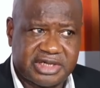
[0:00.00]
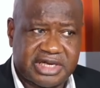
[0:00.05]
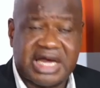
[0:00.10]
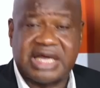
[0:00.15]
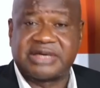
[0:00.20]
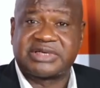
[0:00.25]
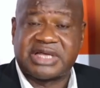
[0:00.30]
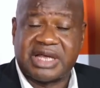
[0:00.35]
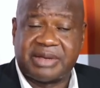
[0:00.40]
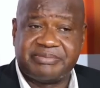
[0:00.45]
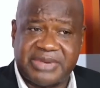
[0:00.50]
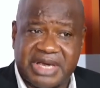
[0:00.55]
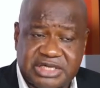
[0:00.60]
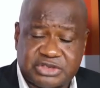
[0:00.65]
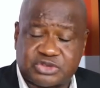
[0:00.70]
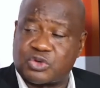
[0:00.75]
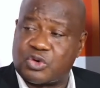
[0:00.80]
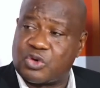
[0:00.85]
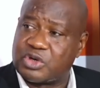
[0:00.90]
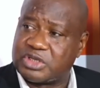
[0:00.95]
and
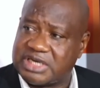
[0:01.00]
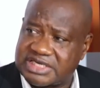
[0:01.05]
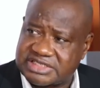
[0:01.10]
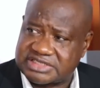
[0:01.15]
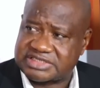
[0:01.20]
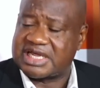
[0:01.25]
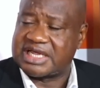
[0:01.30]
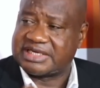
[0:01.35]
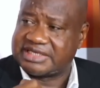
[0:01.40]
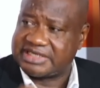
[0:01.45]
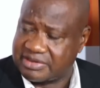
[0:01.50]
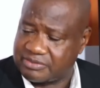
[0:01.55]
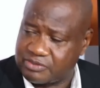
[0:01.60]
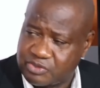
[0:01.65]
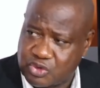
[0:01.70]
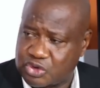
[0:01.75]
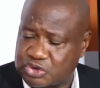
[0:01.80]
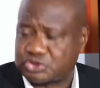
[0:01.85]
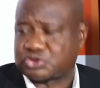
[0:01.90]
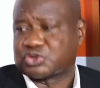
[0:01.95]
Gambians to understand them
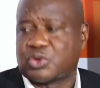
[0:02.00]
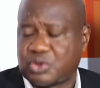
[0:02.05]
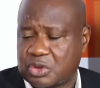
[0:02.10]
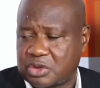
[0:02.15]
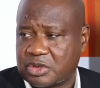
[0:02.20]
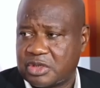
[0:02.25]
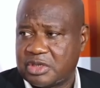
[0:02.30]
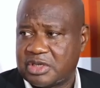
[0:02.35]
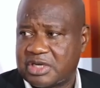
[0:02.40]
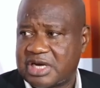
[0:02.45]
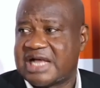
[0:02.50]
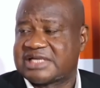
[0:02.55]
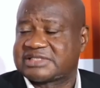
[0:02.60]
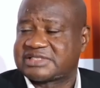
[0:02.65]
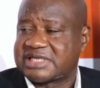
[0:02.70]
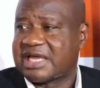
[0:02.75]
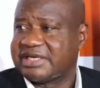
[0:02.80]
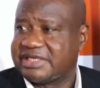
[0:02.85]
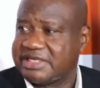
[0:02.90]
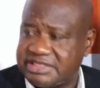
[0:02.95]
also
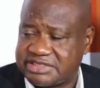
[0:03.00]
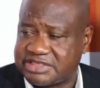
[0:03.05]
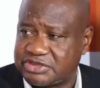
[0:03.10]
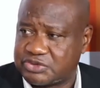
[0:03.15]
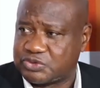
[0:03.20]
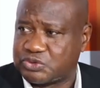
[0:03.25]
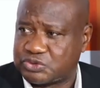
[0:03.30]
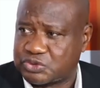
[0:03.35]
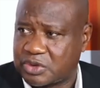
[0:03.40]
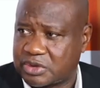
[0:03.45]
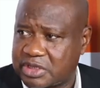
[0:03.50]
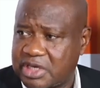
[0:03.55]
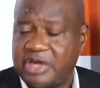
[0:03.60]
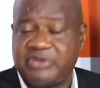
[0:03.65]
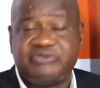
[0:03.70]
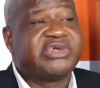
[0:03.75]
as an institution,